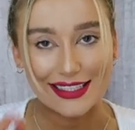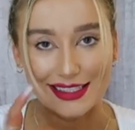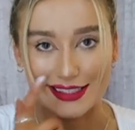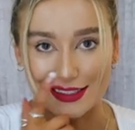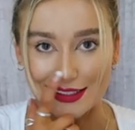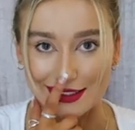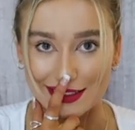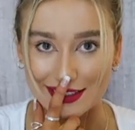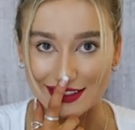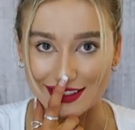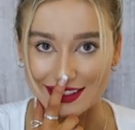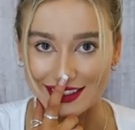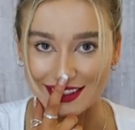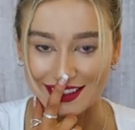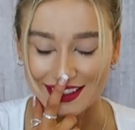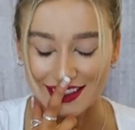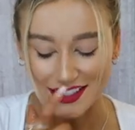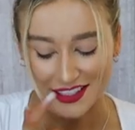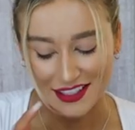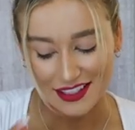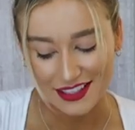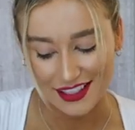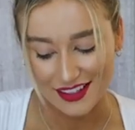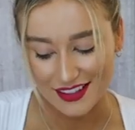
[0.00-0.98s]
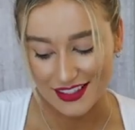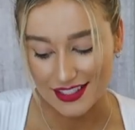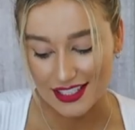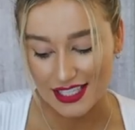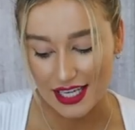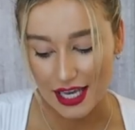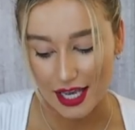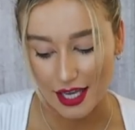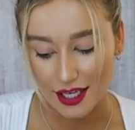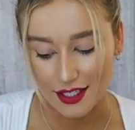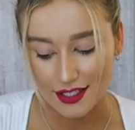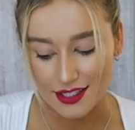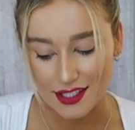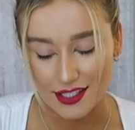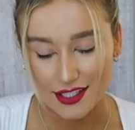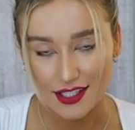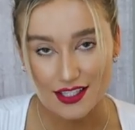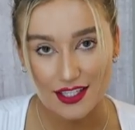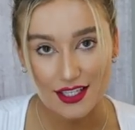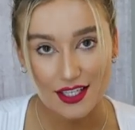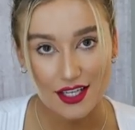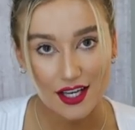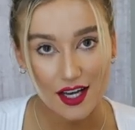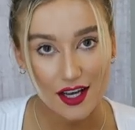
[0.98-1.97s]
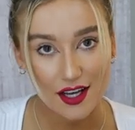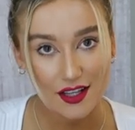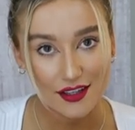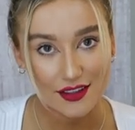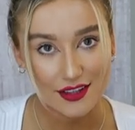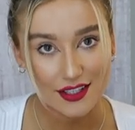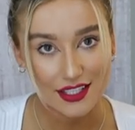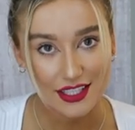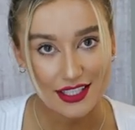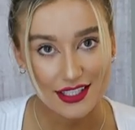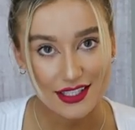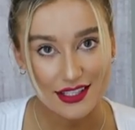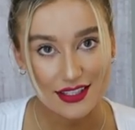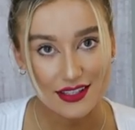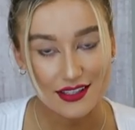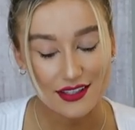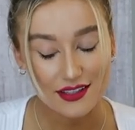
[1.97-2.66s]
Now the tags are still on these,